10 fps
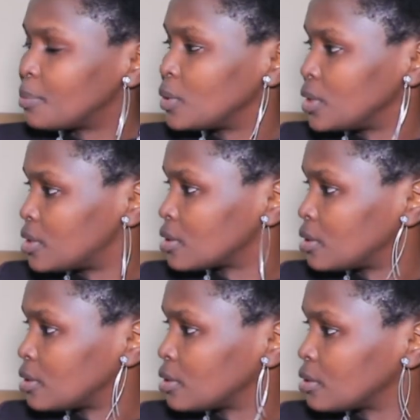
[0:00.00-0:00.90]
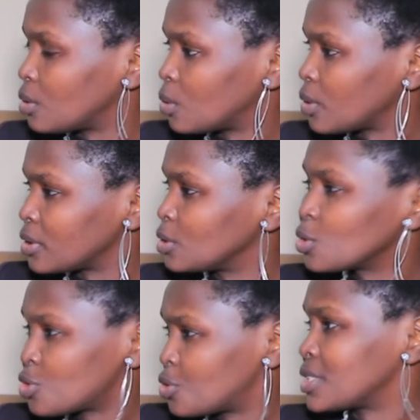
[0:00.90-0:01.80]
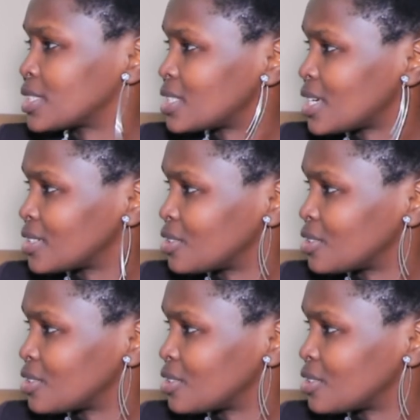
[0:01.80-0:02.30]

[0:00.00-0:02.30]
political or no strings attached.